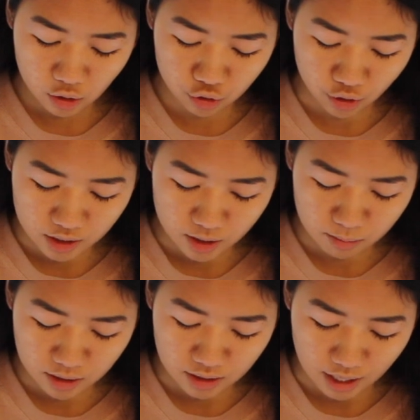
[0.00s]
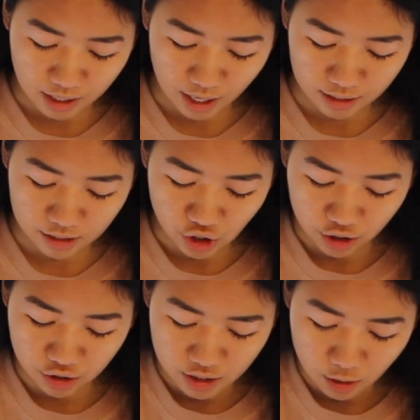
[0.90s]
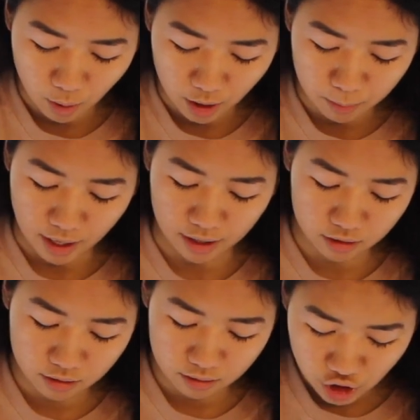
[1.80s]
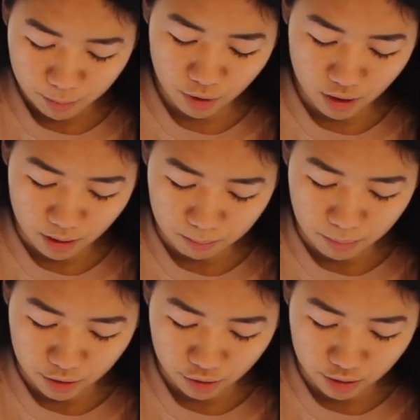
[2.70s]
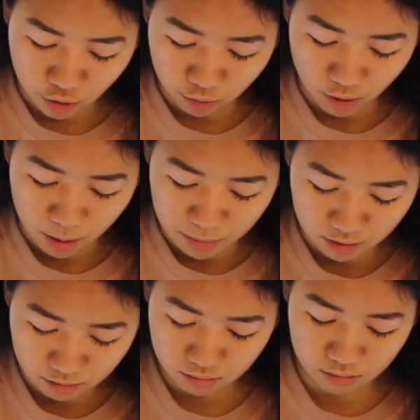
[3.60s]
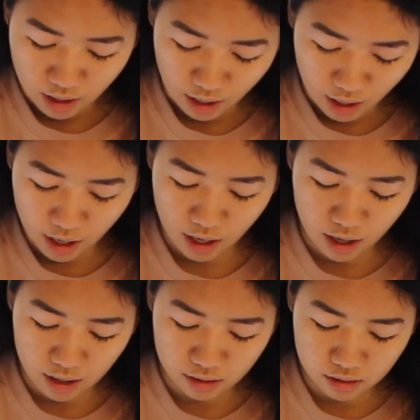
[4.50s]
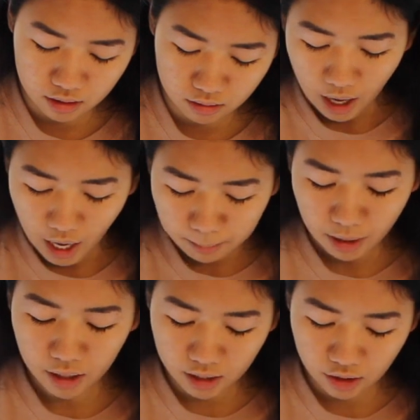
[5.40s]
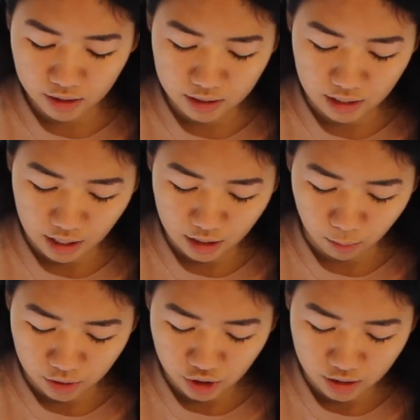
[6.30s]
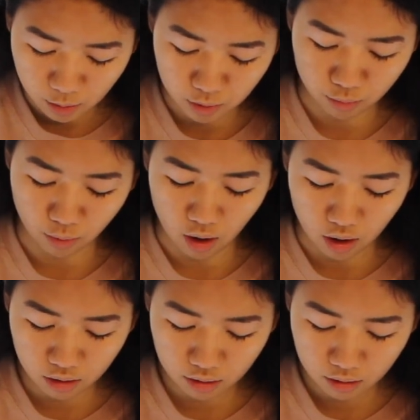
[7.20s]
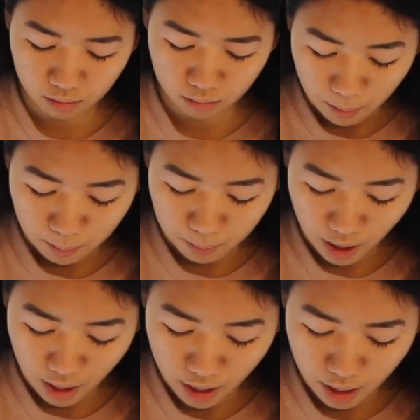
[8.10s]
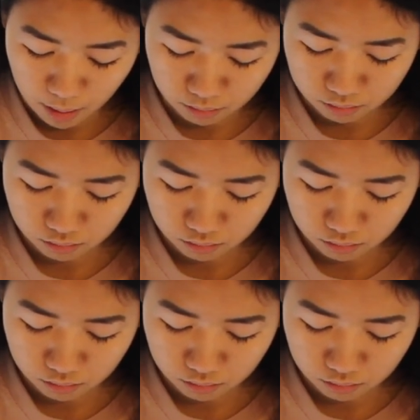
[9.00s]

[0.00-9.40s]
to address something that Kylie Jenner did a while back. She put butter in her ramen. And I'm not here to say that what she did was wrong, but